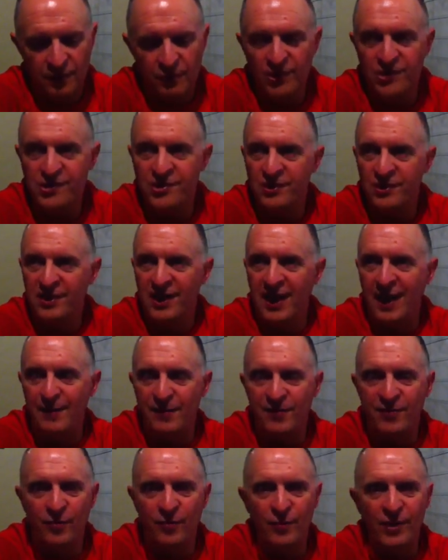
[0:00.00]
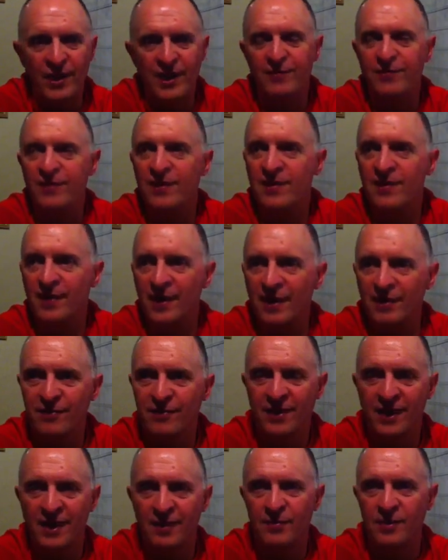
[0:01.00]
Richard and Emma from Wakefield and their
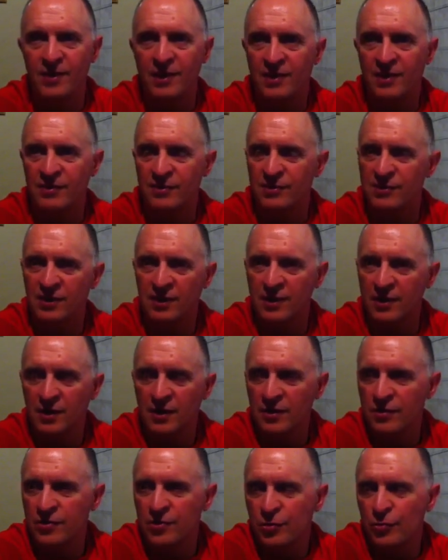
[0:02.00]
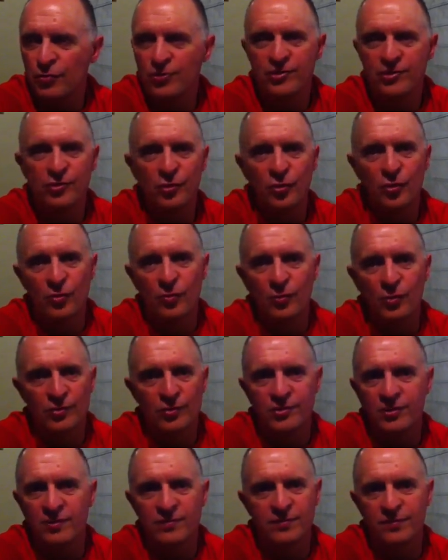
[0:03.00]
families, true
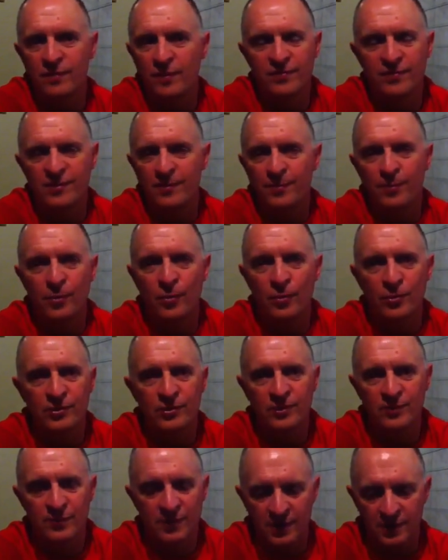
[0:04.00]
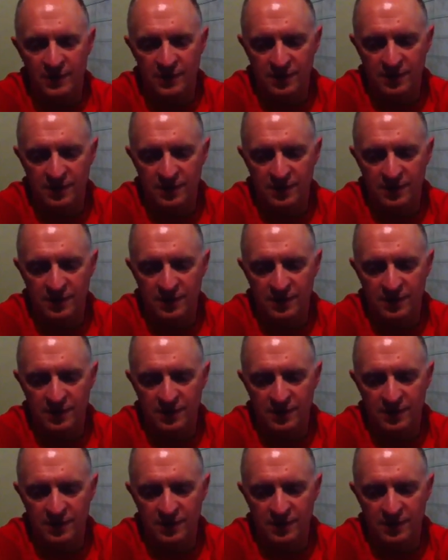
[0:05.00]
stalwarts of, of supporting me.